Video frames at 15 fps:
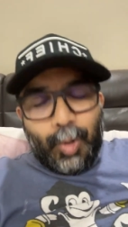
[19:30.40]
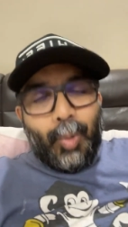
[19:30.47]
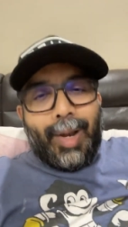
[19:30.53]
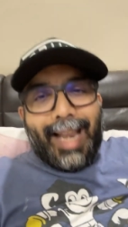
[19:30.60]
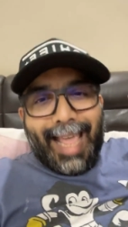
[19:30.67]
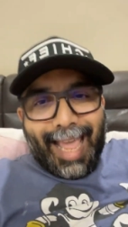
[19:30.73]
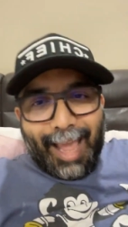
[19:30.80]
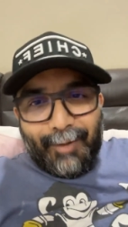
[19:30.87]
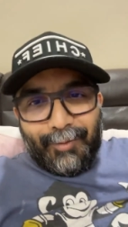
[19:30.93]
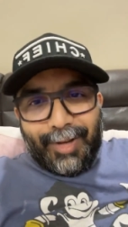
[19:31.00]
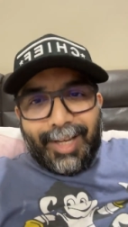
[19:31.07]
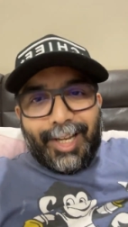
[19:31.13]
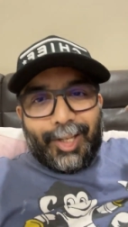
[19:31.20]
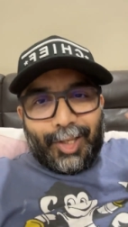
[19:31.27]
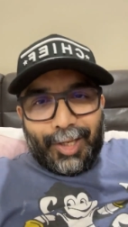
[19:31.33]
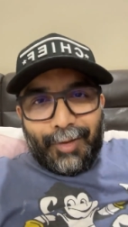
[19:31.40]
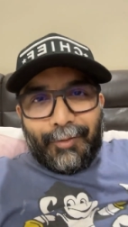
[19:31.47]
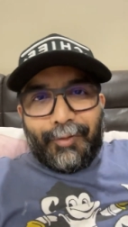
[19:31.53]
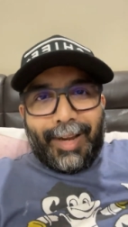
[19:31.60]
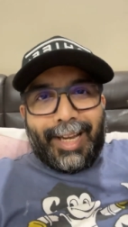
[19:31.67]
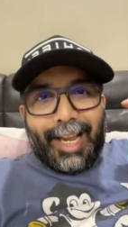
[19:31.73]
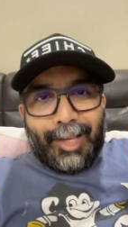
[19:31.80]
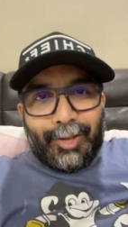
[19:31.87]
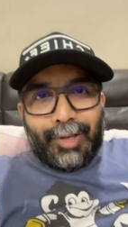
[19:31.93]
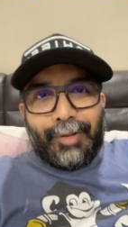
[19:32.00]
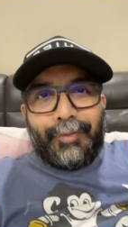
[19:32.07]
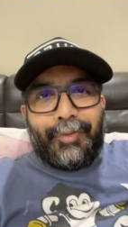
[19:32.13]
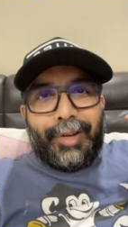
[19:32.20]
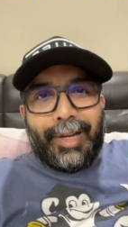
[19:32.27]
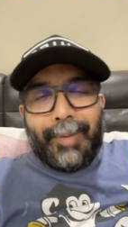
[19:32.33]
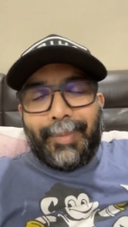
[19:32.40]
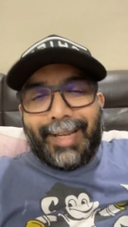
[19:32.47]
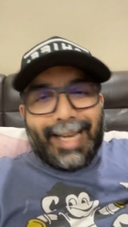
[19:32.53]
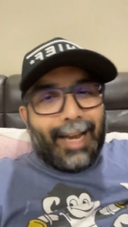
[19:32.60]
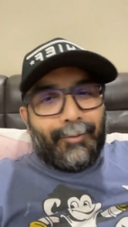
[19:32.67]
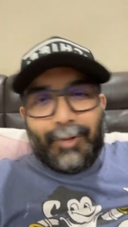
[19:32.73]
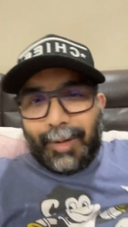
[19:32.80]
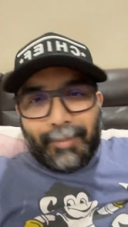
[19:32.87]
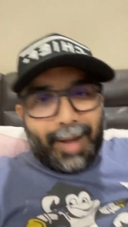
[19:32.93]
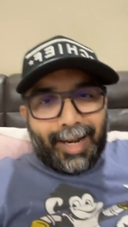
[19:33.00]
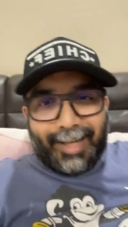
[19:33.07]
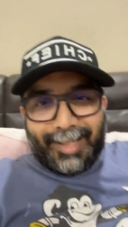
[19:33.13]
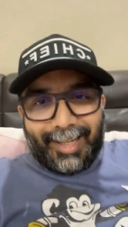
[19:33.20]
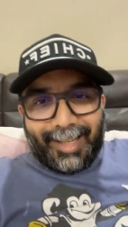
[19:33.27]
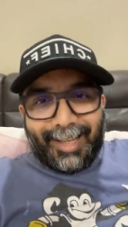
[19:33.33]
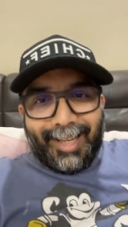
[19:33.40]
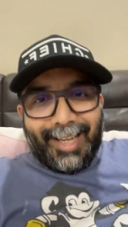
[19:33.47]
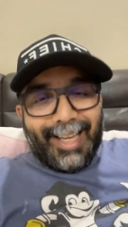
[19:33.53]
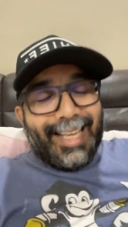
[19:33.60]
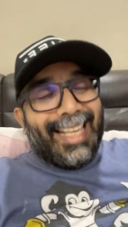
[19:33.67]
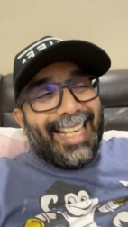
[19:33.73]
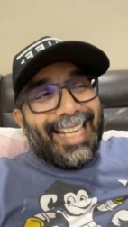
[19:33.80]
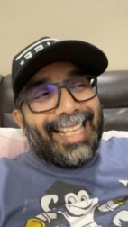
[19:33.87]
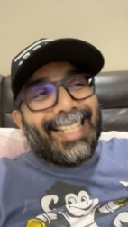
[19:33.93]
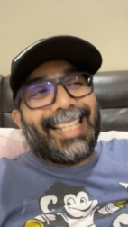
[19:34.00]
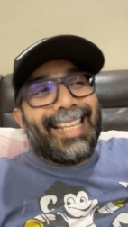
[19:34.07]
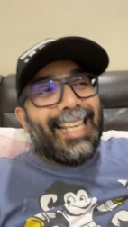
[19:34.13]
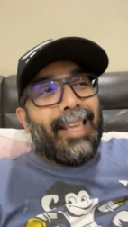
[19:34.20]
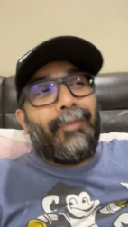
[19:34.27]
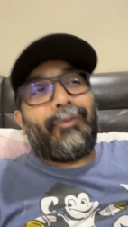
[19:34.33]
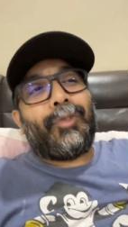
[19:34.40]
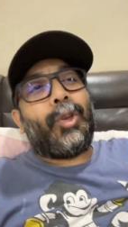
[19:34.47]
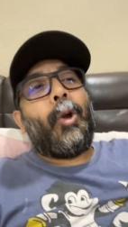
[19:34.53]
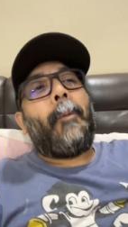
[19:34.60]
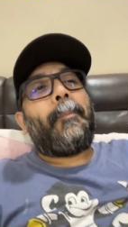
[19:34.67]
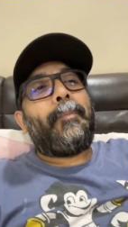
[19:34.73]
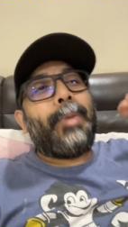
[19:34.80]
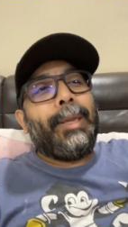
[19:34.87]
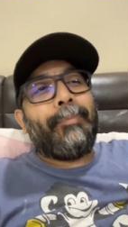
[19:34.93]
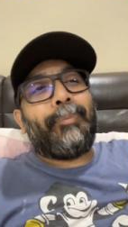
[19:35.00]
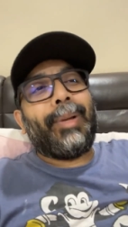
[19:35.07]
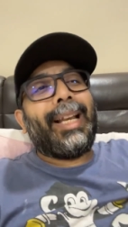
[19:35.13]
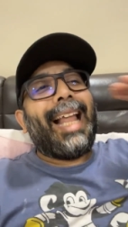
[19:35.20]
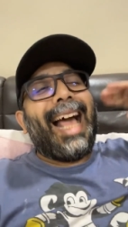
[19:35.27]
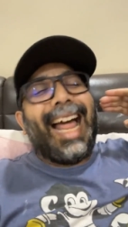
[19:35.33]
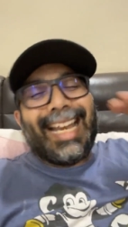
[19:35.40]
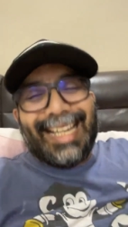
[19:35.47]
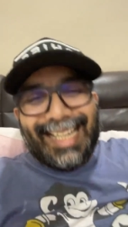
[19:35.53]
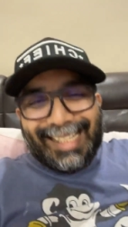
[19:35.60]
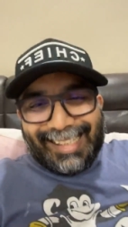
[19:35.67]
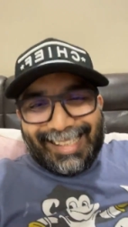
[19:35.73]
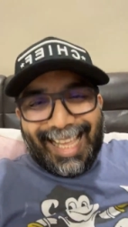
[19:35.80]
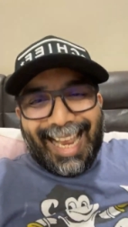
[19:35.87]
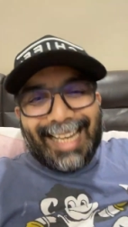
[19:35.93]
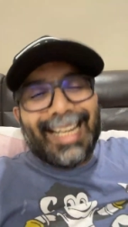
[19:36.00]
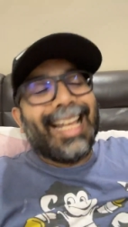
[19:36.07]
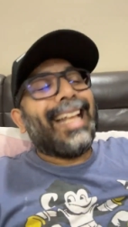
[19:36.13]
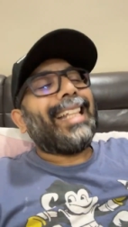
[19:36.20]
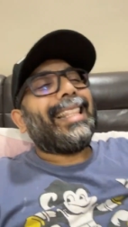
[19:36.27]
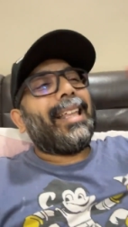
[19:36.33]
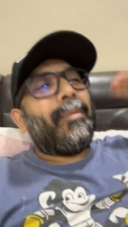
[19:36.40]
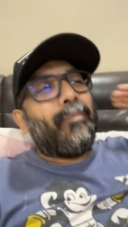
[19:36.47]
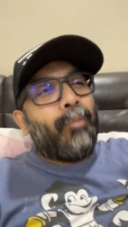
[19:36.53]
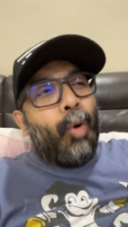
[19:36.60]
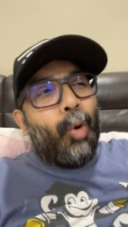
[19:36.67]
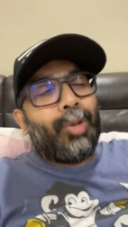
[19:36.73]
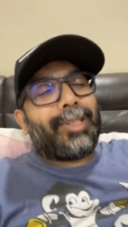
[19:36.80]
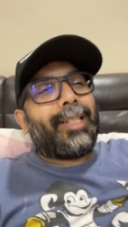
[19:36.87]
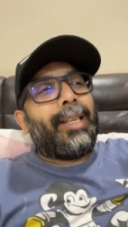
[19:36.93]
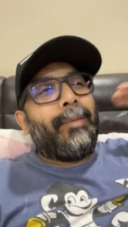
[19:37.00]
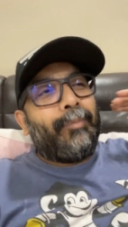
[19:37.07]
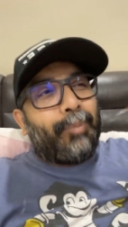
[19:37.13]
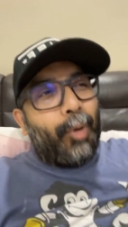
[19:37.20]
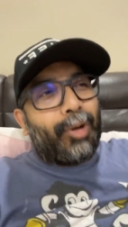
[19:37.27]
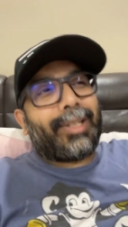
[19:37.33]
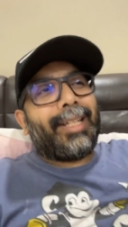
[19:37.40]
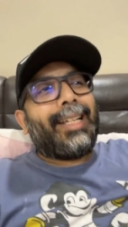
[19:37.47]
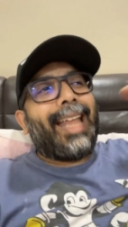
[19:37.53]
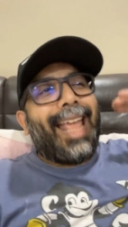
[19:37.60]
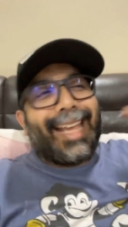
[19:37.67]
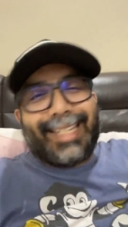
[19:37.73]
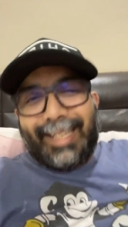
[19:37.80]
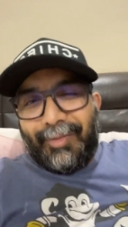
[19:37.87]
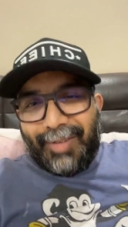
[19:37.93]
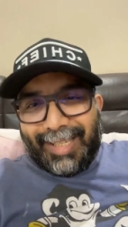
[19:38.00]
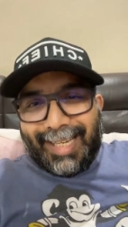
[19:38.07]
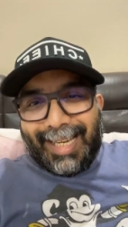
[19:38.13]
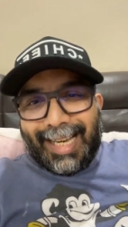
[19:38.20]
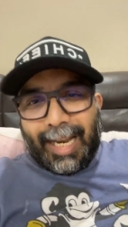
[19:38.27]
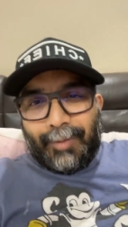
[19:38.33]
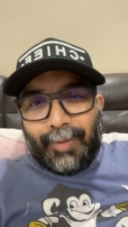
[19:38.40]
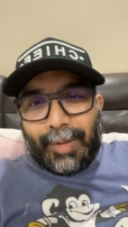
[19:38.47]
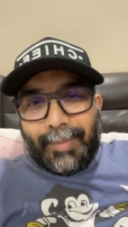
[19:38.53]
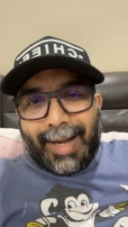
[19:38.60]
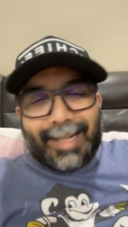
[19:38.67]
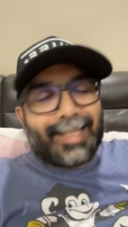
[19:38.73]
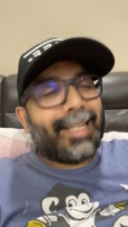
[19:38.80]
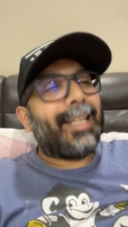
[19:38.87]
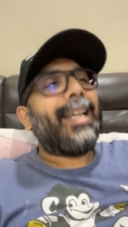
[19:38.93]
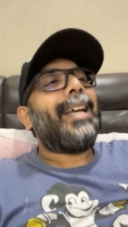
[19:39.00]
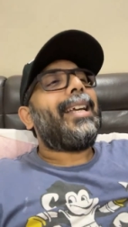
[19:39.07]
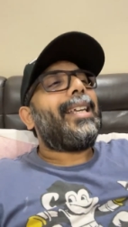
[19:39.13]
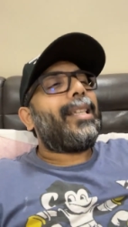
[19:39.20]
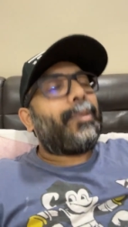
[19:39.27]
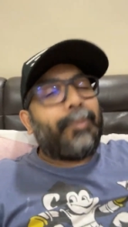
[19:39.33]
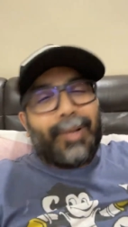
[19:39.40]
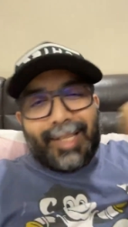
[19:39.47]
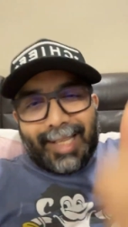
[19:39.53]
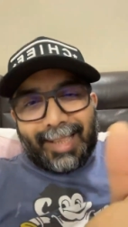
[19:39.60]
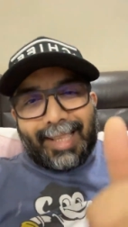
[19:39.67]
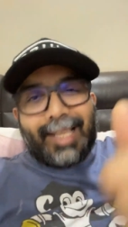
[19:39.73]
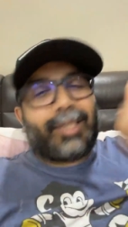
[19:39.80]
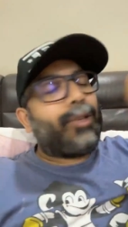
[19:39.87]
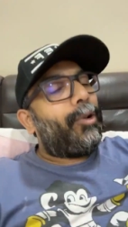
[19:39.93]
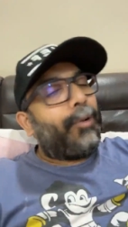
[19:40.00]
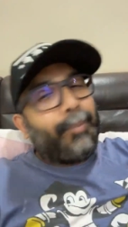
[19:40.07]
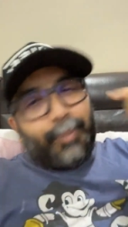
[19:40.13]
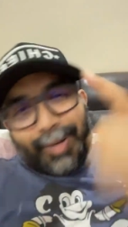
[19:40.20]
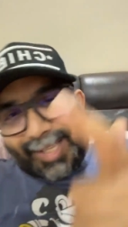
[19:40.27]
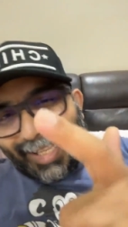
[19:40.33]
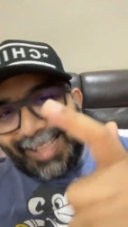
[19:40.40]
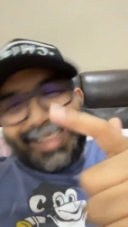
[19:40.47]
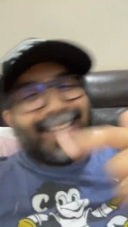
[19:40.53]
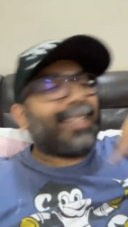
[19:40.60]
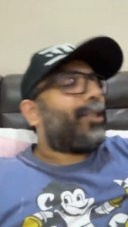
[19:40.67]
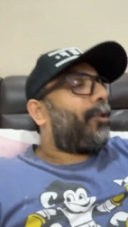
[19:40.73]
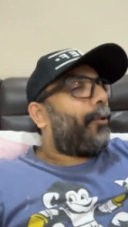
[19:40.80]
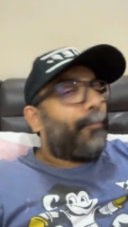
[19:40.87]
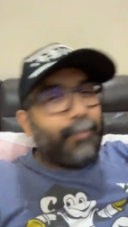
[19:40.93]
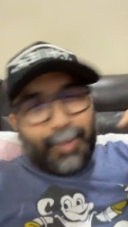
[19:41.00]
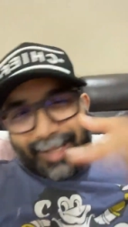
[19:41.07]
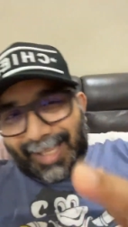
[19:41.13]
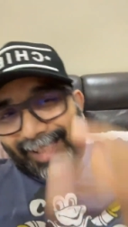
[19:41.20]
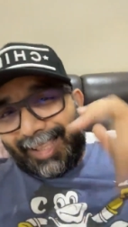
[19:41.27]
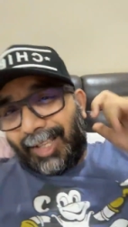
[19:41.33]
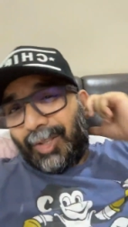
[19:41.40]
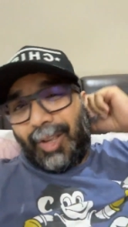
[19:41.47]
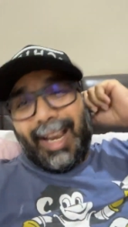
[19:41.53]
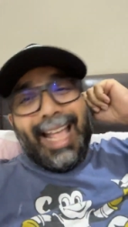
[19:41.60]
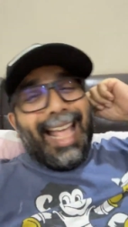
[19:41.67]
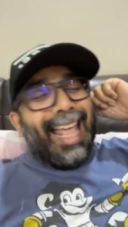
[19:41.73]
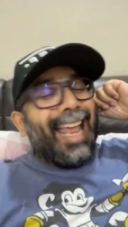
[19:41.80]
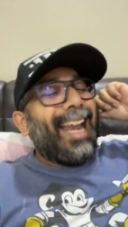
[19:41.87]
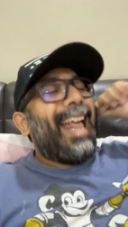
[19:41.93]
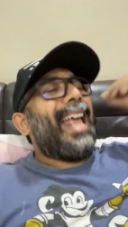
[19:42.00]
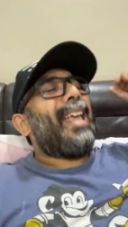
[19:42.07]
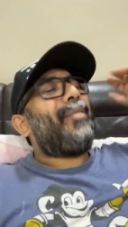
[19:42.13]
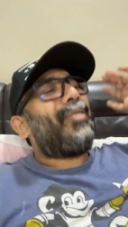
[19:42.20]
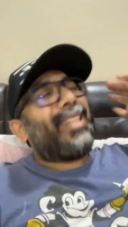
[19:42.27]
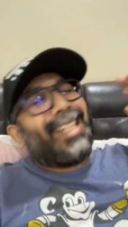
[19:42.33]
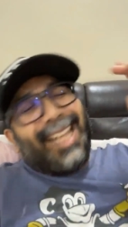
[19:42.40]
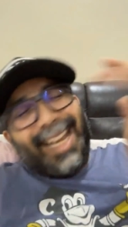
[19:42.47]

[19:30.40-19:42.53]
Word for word: you will ever achieve financial freedom in network marketing is if your people understand the most important activity in network marketing is presentation, presentation, presentation. And I have